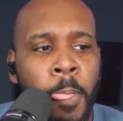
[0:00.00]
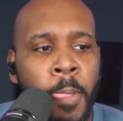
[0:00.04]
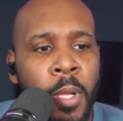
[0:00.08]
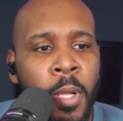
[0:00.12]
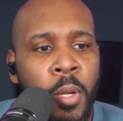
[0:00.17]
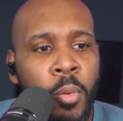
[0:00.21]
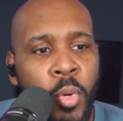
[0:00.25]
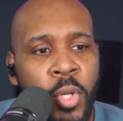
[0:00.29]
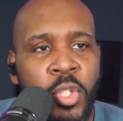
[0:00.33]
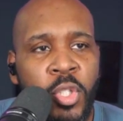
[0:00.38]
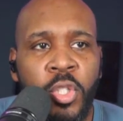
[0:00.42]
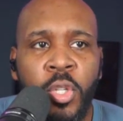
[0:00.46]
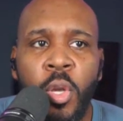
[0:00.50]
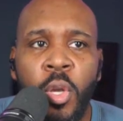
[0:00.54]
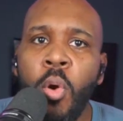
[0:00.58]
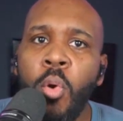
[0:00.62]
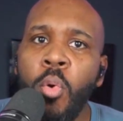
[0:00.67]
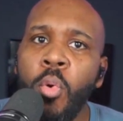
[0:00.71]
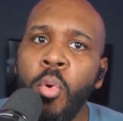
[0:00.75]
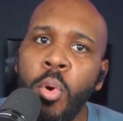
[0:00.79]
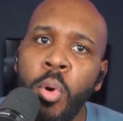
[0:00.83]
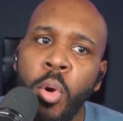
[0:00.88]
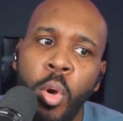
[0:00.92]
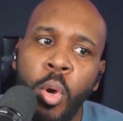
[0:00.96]
we're
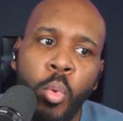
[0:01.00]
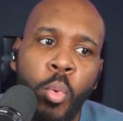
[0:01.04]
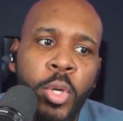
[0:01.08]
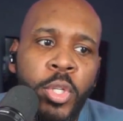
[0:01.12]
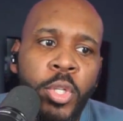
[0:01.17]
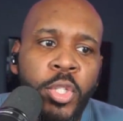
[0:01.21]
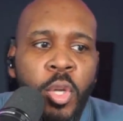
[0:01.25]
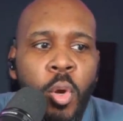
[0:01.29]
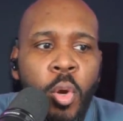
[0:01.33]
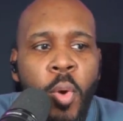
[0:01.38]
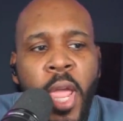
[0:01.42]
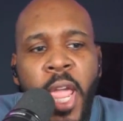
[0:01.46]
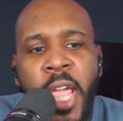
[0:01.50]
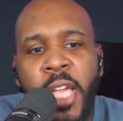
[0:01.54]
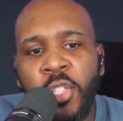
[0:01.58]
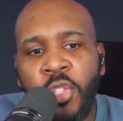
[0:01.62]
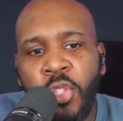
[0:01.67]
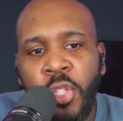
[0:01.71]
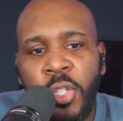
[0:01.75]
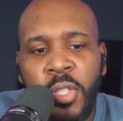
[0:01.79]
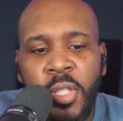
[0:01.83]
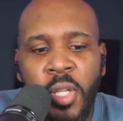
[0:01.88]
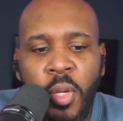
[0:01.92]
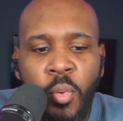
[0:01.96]
so
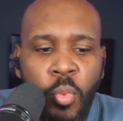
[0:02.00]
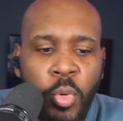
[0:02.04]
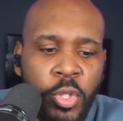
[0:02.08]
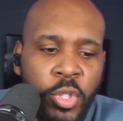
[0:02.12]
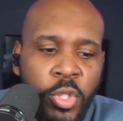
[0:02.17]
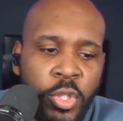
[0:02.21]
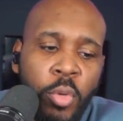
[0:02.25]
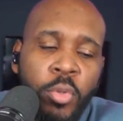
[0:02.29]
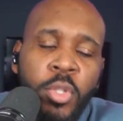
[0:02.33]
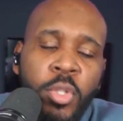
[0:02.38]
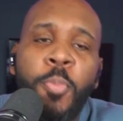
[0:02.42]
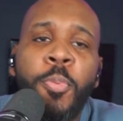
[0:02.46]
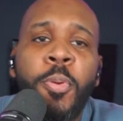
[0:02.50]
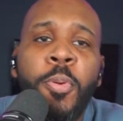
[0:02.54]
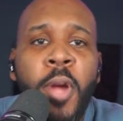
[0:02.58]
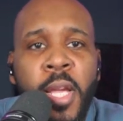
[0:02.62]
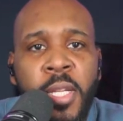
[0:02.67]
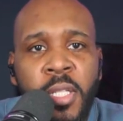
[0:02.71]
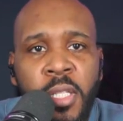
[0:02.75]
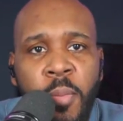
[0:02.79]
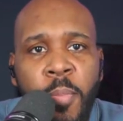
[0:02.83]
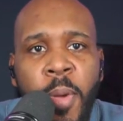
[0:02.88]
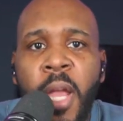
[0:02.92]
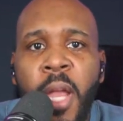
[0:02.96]
anxious and we're so
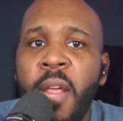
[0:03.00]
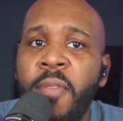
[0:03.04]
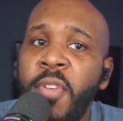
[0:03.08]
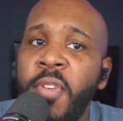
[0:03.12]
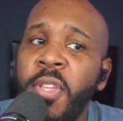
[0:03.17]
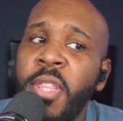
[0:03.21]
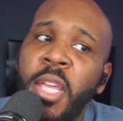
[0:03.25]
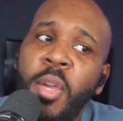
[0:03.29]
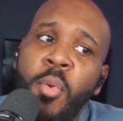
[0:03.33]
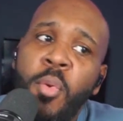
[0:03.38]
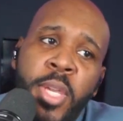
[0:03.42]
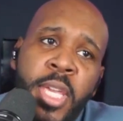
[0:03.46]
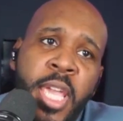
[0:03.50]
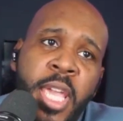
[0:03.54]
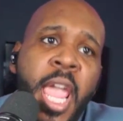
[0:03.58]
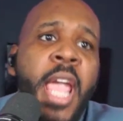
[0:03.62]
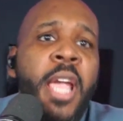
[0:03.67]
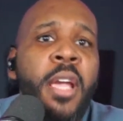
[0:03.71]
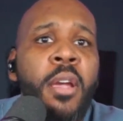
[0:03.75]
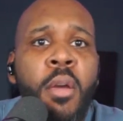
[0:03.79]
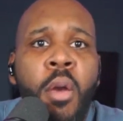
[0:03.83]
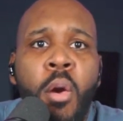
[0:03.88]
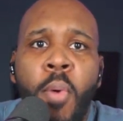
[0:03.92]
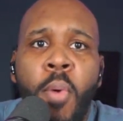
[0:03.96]
depressed about everything. We
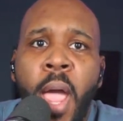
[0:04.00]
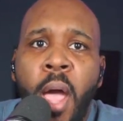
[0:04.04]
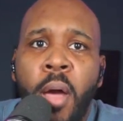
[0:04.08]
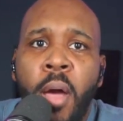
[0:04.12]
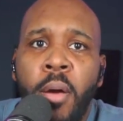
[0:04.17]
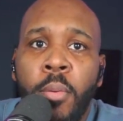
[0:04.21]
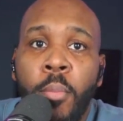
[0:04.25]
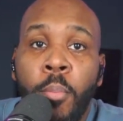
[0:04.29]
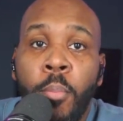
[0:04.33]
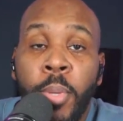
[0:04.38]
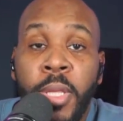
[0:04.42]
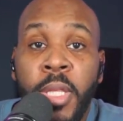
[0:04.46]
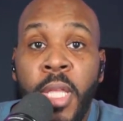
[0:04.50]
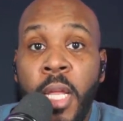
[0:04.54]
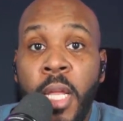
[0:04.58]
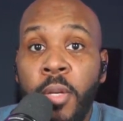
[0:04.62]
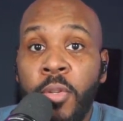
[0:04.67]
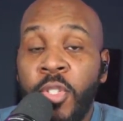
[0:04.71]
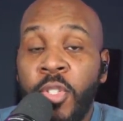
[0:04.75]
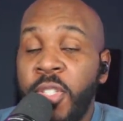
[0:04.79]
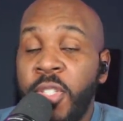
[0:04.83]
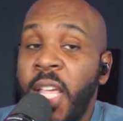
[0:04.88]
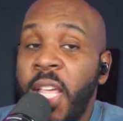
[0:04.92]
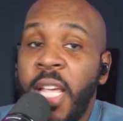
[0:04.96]
can't go out. But then
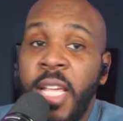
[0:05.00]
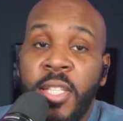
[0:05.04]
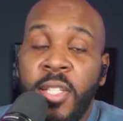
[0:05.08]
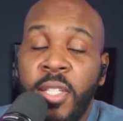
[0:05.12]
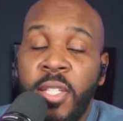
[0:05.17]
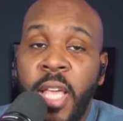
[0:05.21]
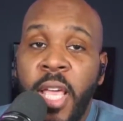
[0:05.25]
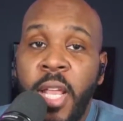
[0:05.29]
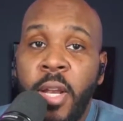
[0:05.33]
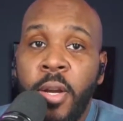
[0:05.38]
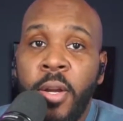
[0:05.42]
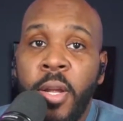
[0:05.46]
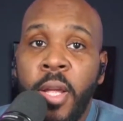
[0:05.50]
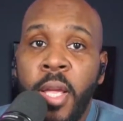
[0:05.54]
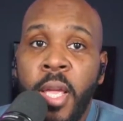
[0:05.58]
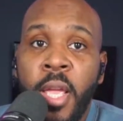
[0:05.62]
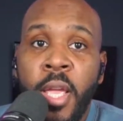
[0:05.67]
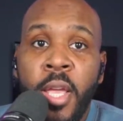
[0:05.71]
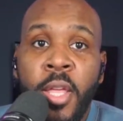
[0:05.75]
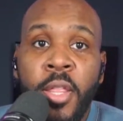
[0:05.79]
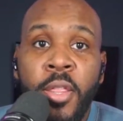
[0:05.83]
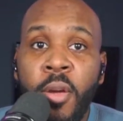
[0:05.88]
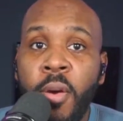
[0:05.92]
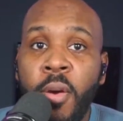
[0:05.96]
seconds later,
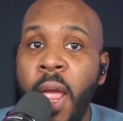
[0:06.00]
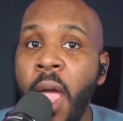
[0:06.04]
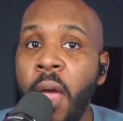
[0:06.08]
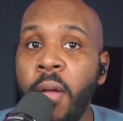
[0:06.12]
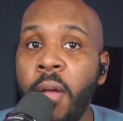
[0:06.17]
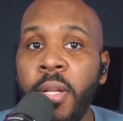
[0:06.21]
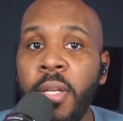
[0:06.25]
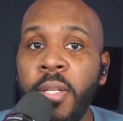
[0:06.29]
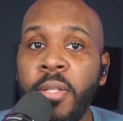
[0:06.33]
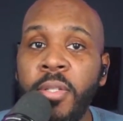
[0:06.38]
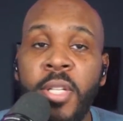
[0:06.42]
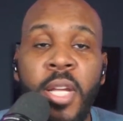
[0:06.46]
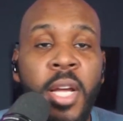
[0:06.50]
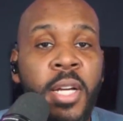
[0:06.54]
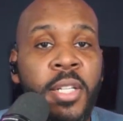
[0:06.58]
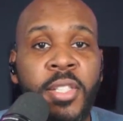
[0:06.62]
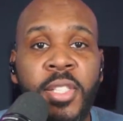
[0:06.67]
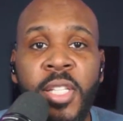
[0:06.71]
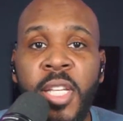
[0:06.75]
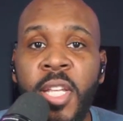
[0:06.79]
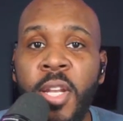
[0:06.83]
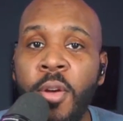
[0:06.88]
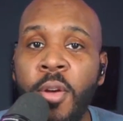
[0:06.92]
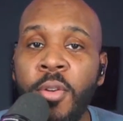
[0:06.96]
they're out in
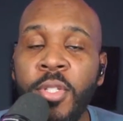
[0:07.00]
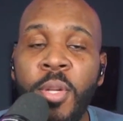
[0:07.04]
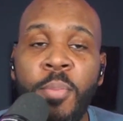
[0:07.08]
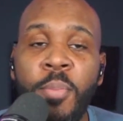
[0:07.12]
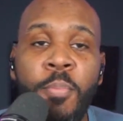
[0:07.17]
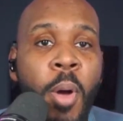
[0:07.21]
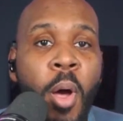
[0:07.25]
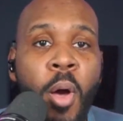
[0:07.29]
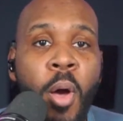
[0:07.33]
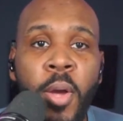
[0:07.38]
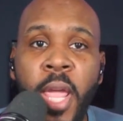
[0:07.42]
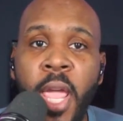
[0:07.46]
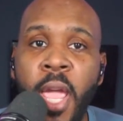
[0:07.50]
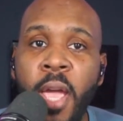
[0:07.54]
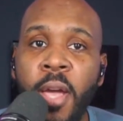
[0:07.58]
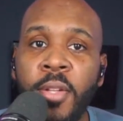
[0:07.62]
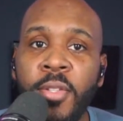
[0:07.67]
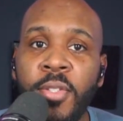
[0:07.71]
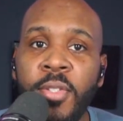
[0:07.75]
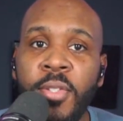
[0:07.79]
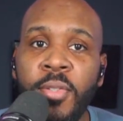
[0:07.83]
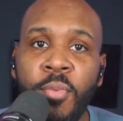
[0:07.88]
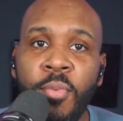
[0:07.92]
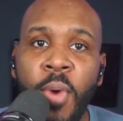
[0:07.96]
tuxedos and ball
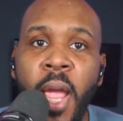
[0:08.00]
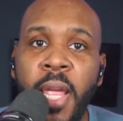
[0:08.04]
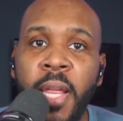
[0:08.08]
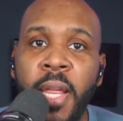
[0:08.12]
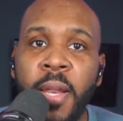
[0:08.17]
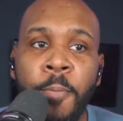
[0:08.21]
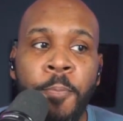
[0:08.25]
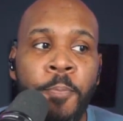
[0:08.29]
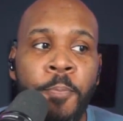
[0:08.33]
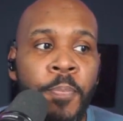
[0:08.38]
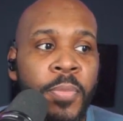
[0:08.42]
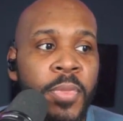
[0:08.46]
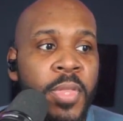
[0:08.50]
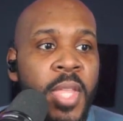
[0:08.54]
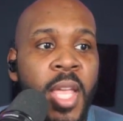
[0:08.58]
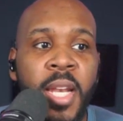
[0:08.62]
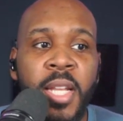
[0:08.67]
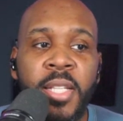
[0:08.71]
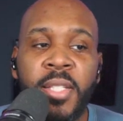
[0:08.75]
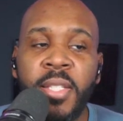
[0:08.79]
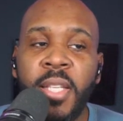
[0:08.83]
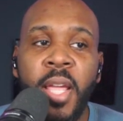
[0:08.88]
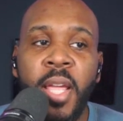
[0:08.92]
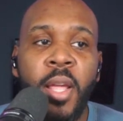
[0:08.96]
gowns, right? Then
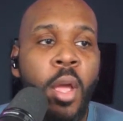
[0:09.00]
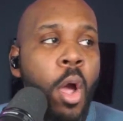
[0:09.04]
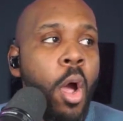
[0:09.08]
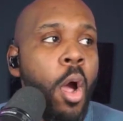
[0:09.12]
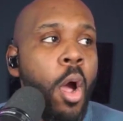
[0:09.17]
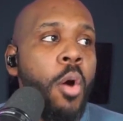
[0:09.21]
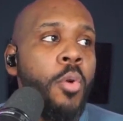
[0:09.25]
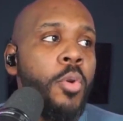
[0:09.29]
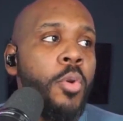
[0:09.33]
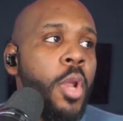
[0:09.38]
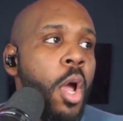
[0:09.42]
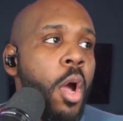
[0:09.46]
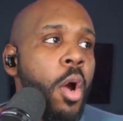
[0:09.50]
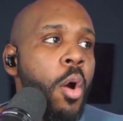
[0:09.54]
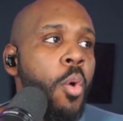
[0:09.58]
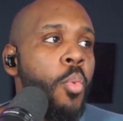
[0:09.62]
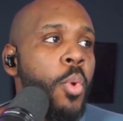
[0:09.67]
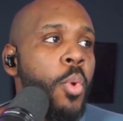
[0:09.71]
it's like, oh no,